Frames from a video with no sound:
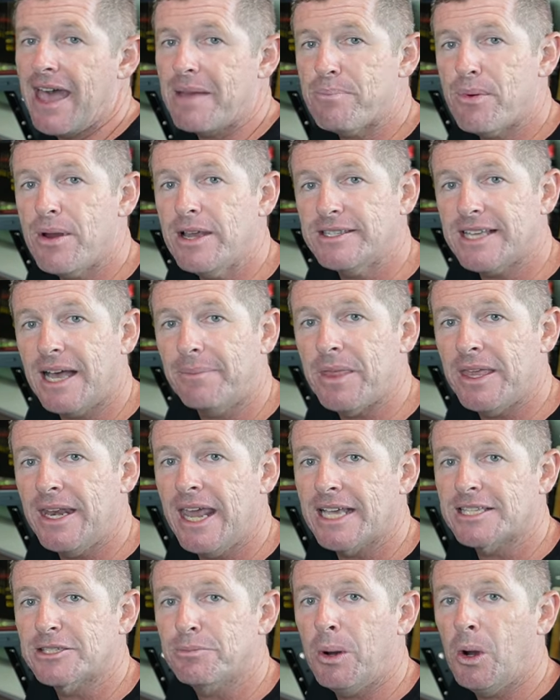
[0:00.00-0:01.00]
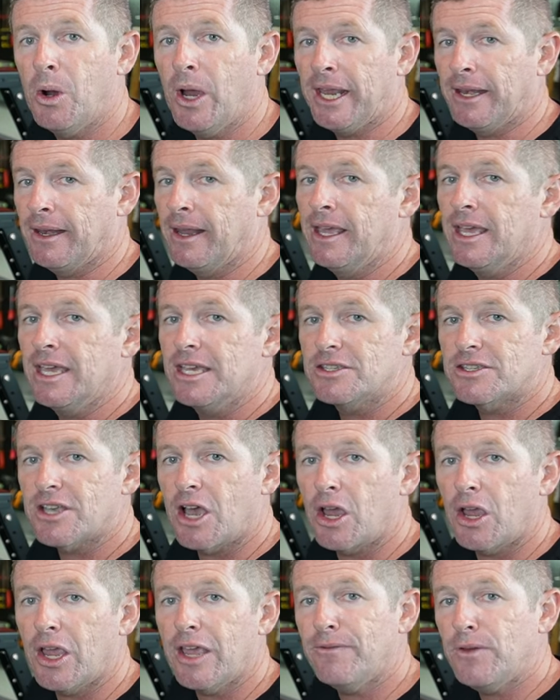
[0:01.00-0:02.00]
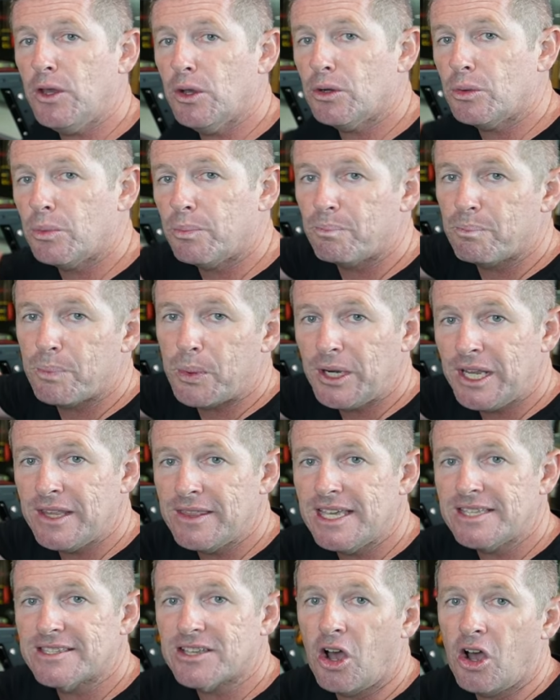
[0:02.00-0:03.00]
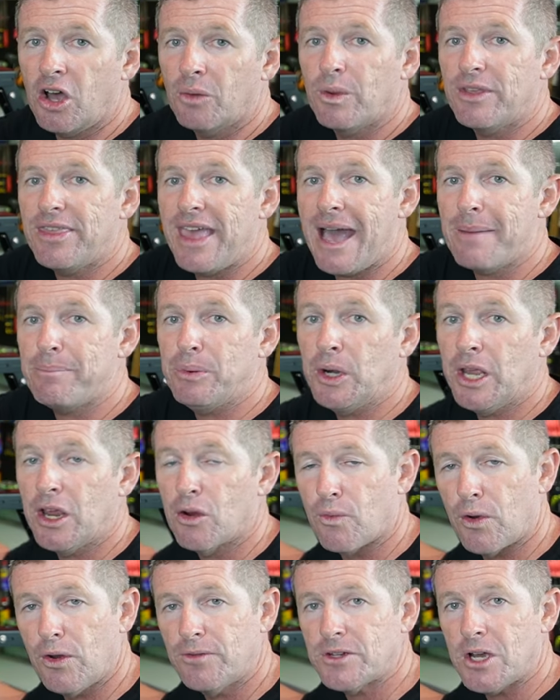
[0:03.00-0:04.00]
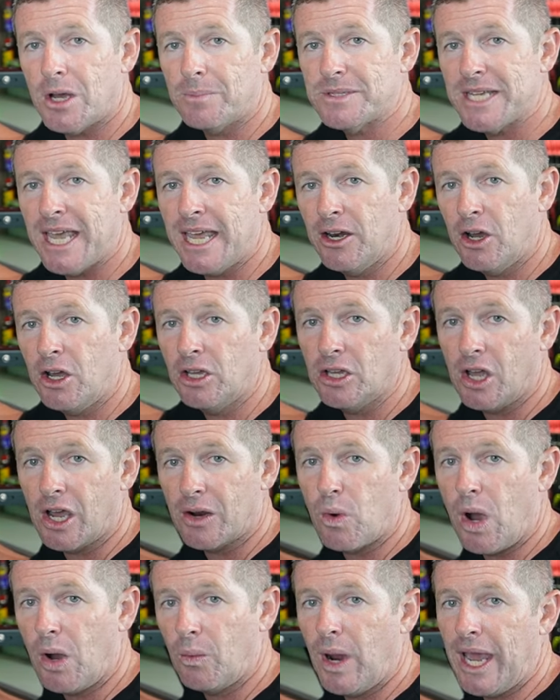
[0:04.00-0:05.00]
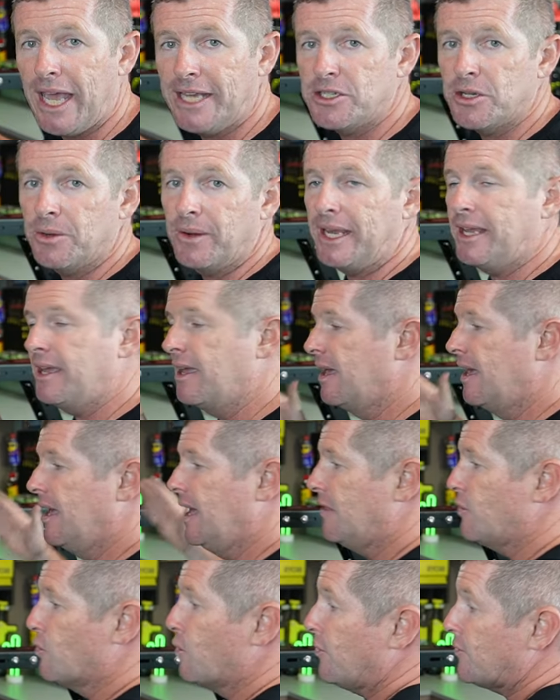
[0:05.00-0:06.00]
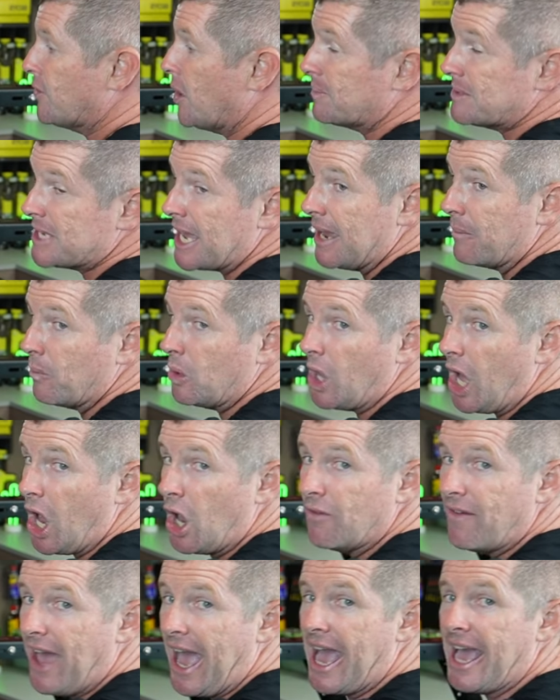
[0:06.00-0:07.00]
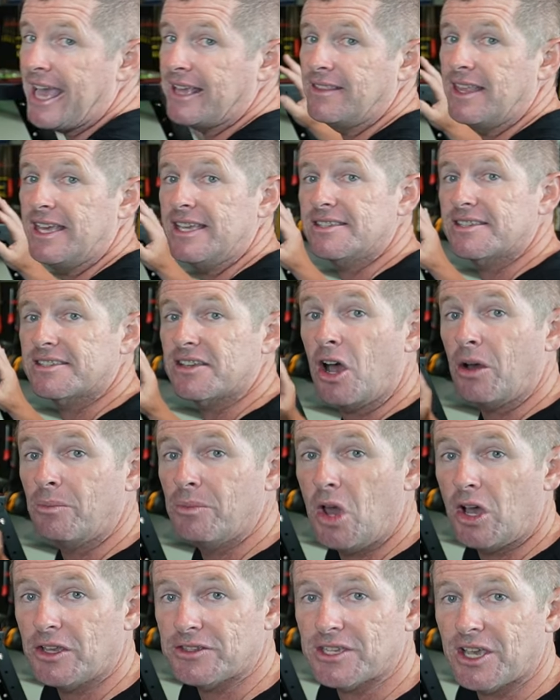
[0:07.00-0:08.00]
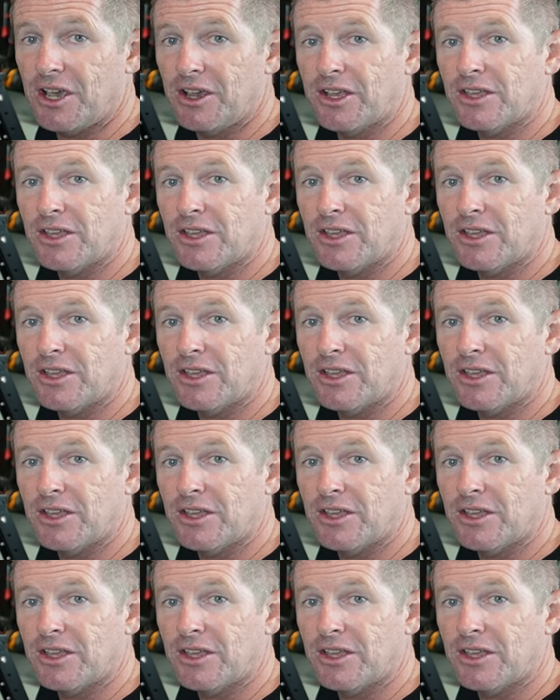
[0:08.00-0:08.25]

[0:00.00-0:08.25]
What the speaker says: that brings up the next point. So if you're putting this on without putting a rooftop tent on, like what we're doing, the rooftop tent will overhang this, so I'm not so